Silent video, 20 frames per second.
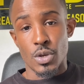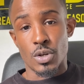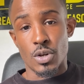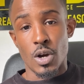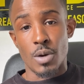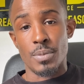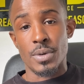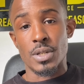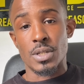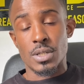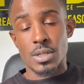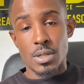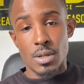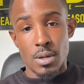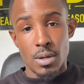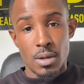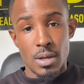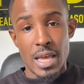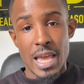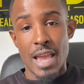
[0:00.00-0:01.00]
comments,
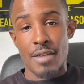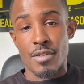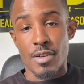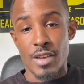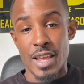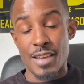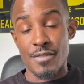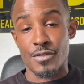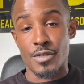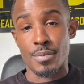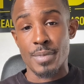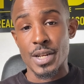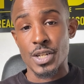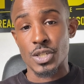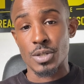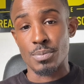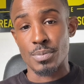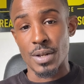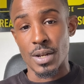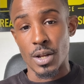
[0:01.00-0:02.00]
every
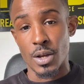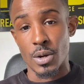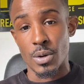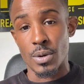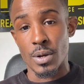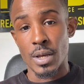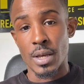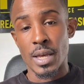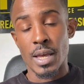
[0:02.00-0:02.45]
information below.